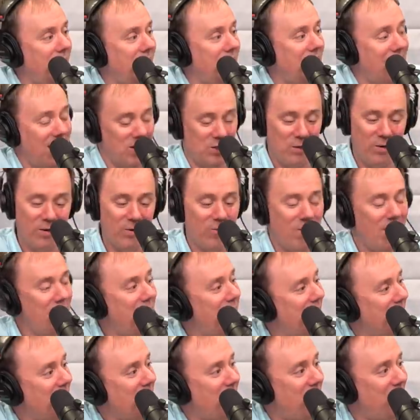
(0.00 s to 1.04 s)
and then I'd turn it right
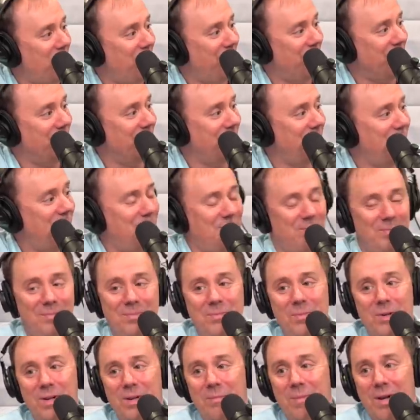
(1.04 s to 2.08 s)
back off and
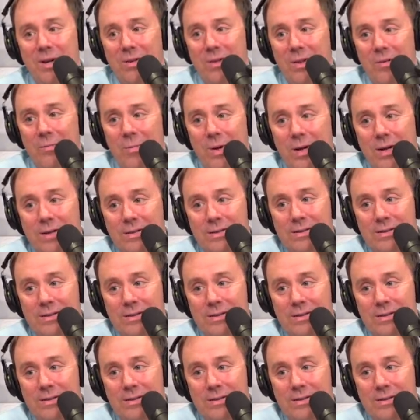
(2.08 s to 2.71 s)
put it in my glove box.